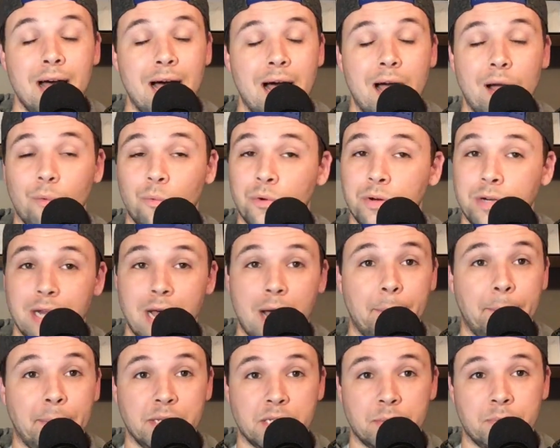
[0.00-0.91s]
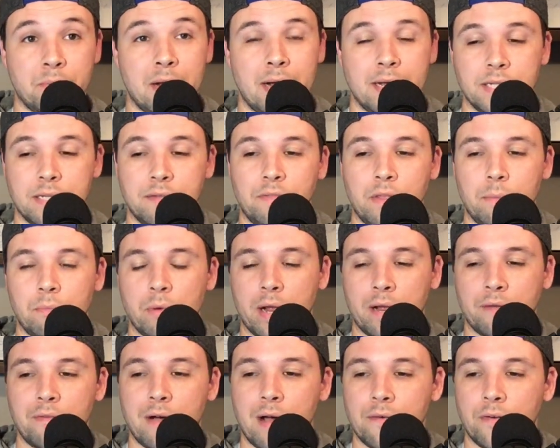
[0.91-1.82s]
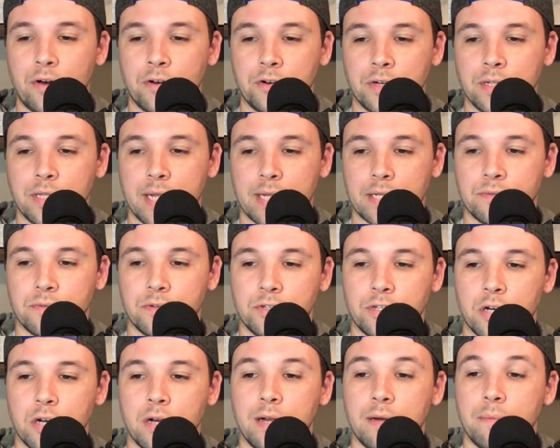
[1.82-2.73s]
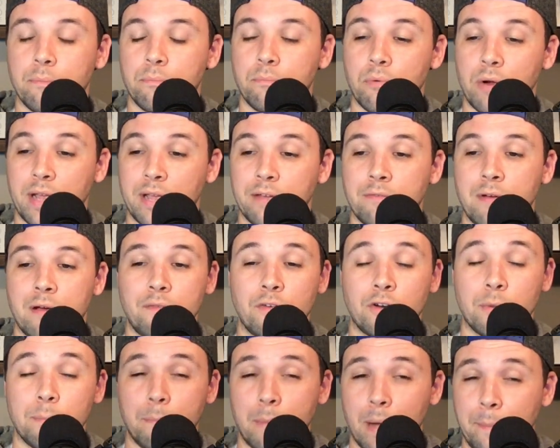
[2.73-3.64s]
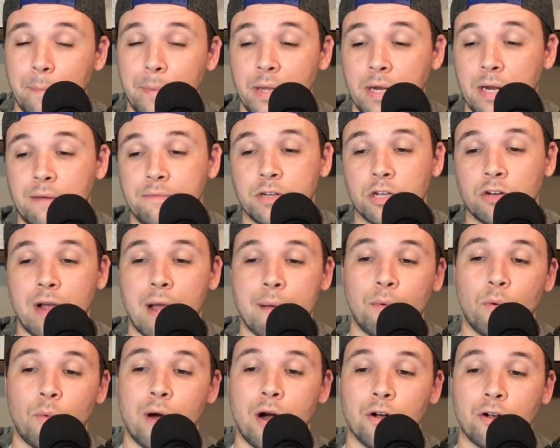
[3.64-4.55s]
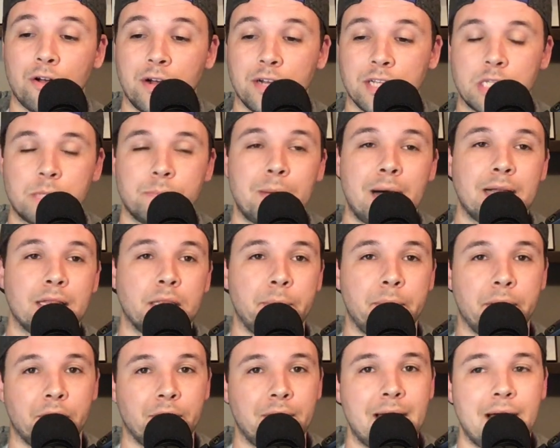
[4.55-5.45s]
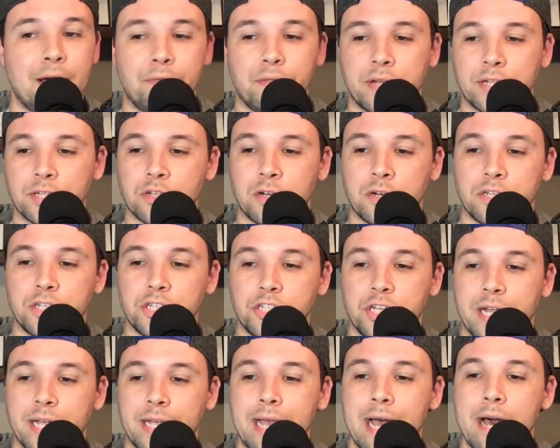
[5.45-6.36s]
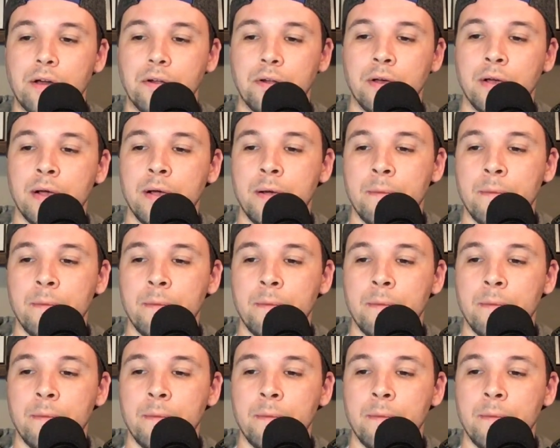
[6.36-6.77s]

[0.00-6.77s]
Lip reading: I would not be surprised if they break 500, that's for sure, and breaking 500 might be enough to grab a wild card spot depending on how things start to shake out.